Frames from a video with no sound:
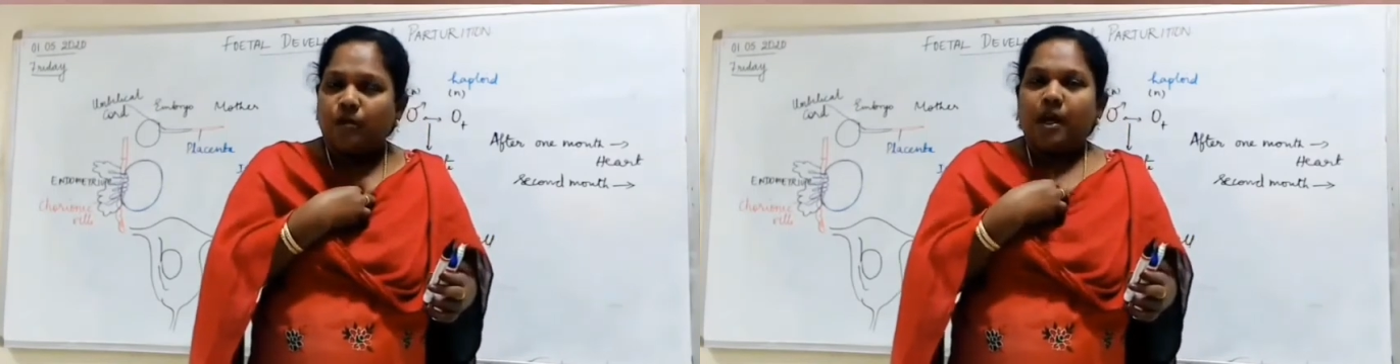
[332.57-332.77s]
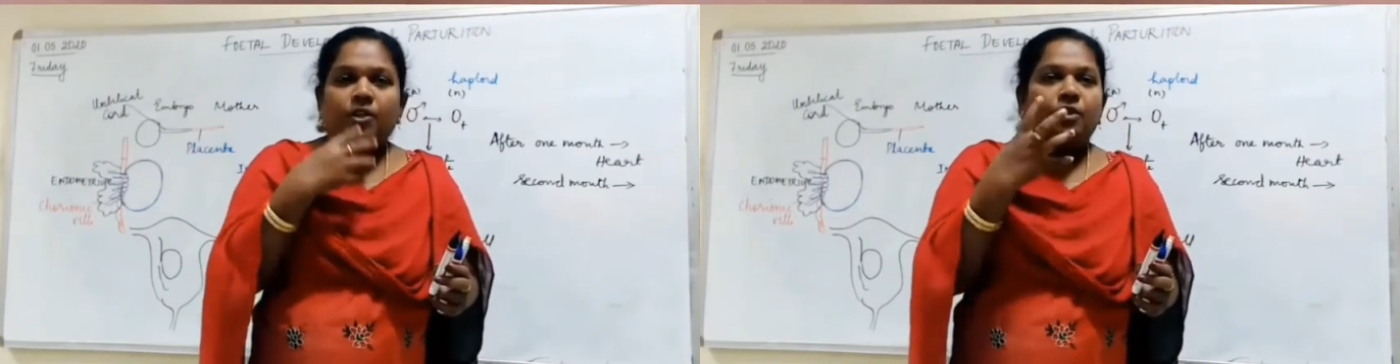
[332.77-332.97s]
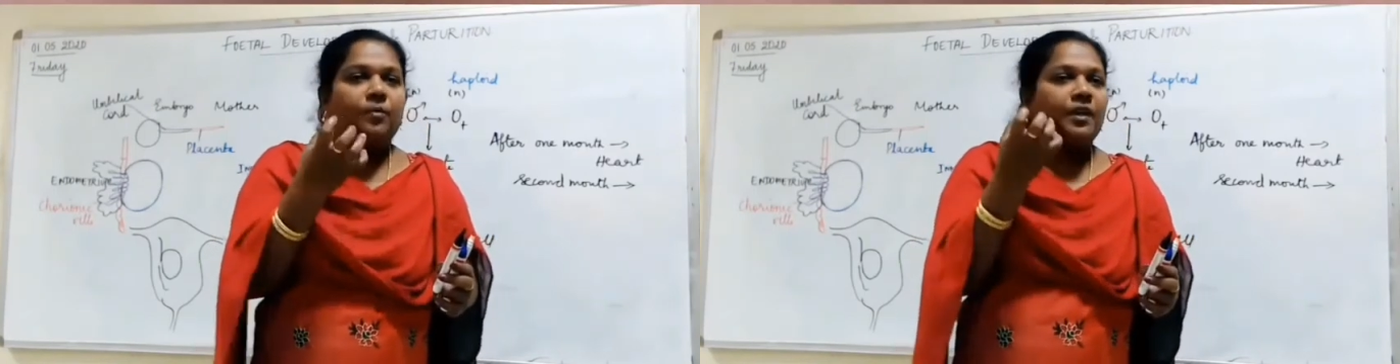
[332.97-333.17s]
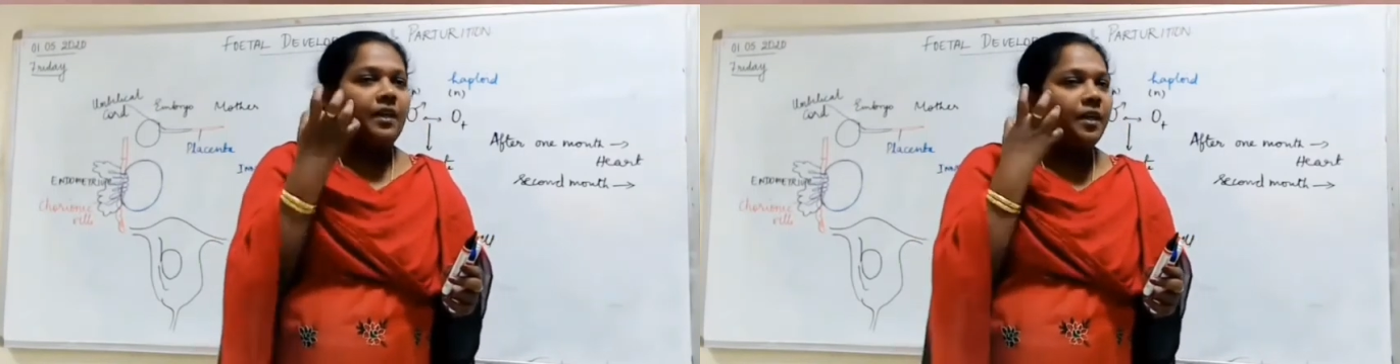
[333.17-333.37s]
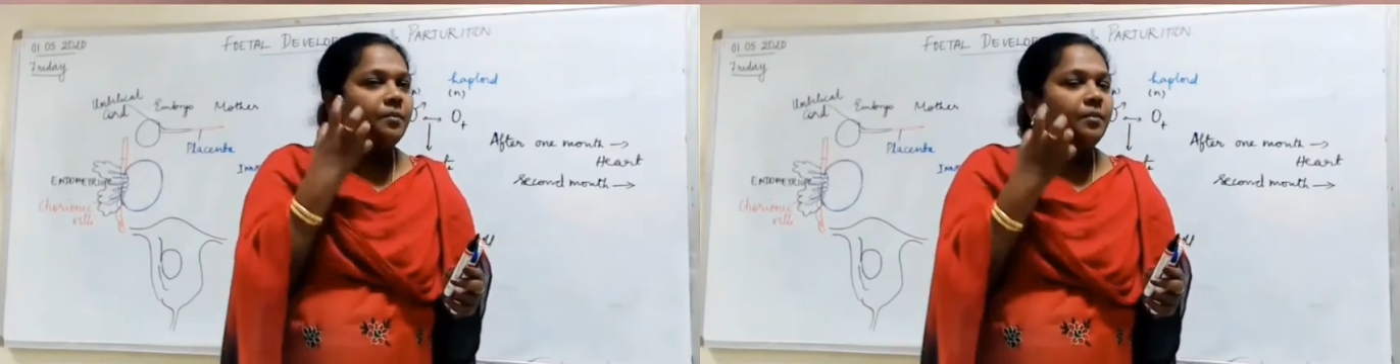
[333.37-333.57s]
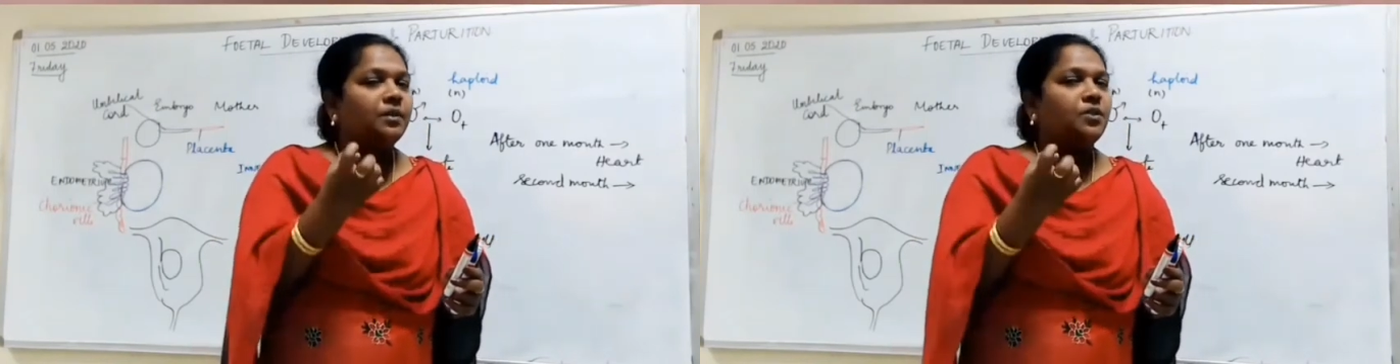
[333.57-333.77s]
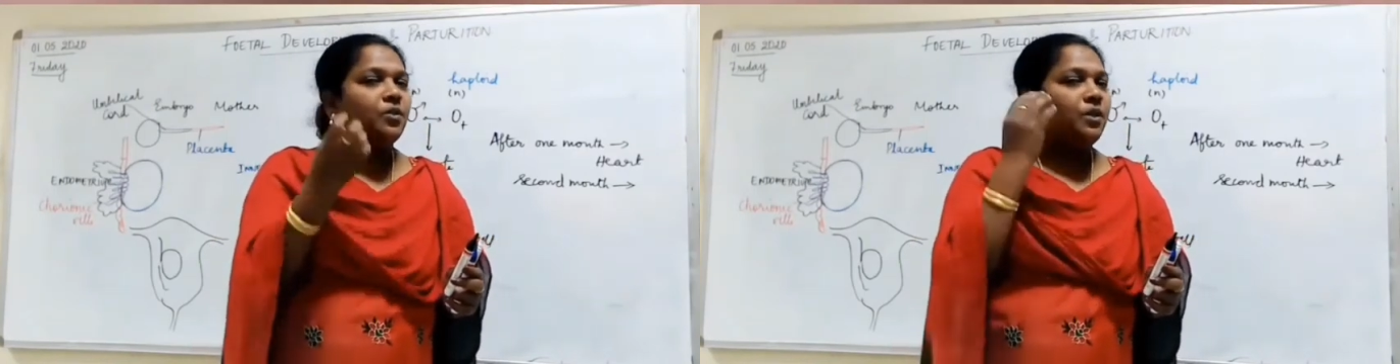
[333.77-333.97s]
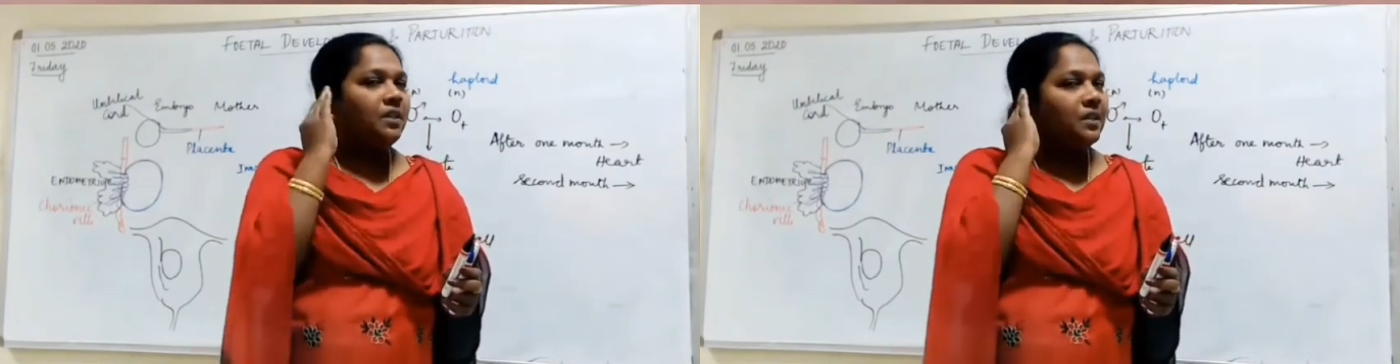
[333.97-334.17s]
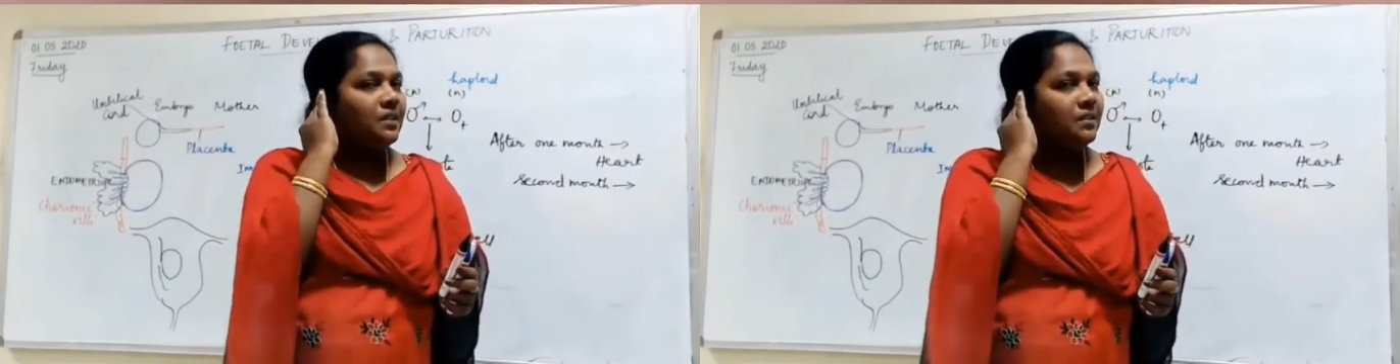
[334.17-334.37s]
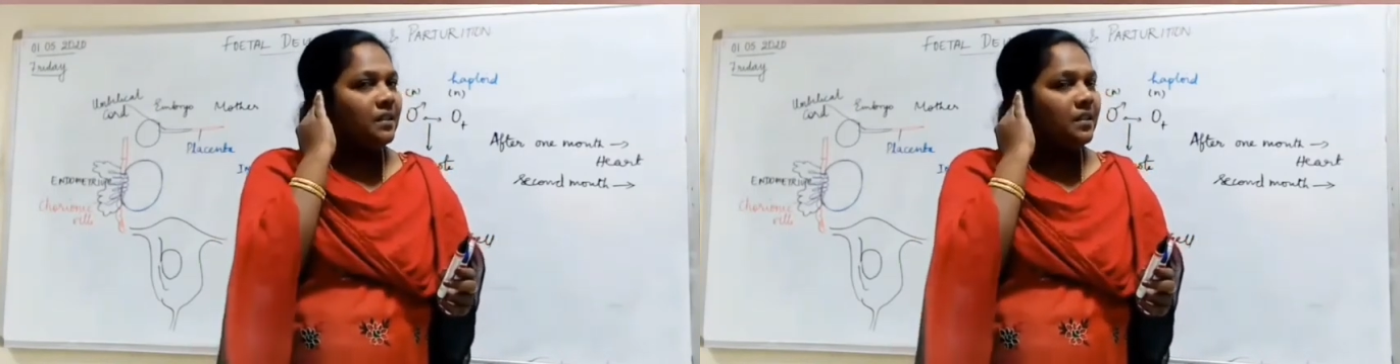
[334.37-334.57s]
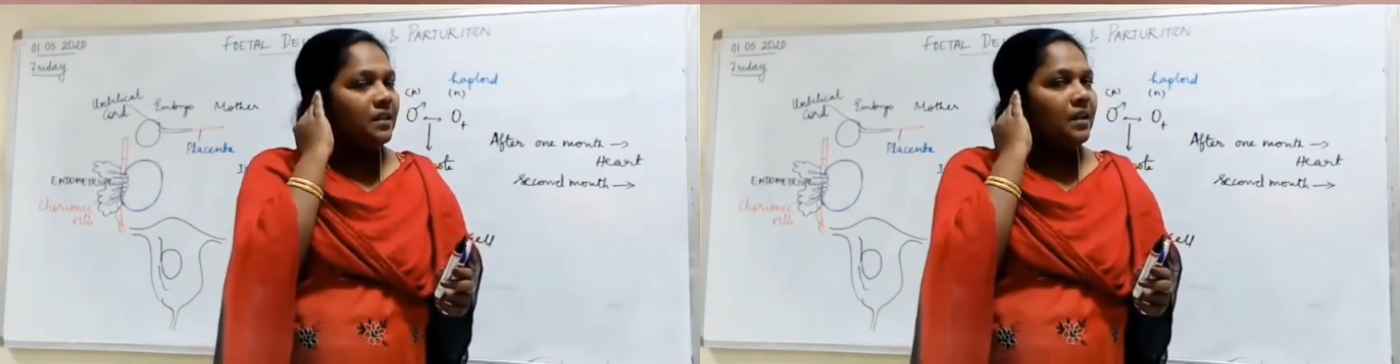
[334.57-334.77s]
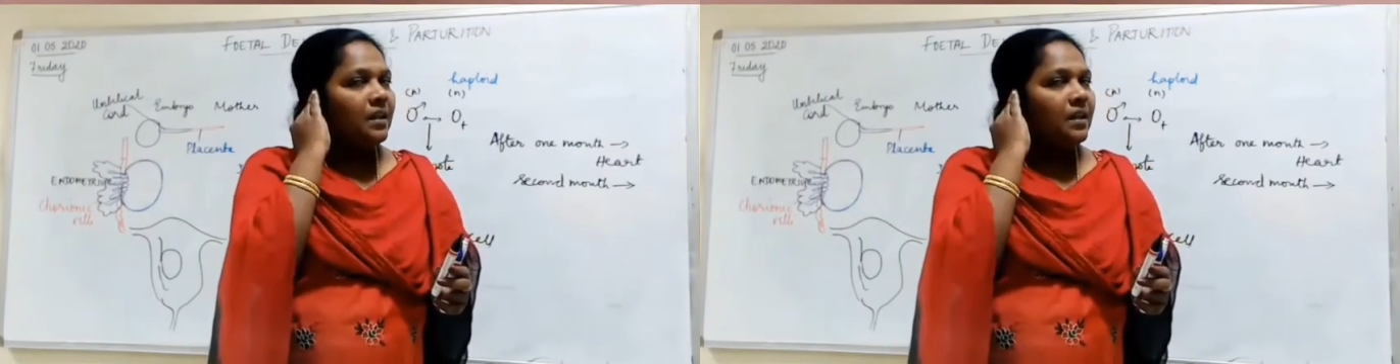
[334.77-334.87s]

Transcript: you will be able to hear the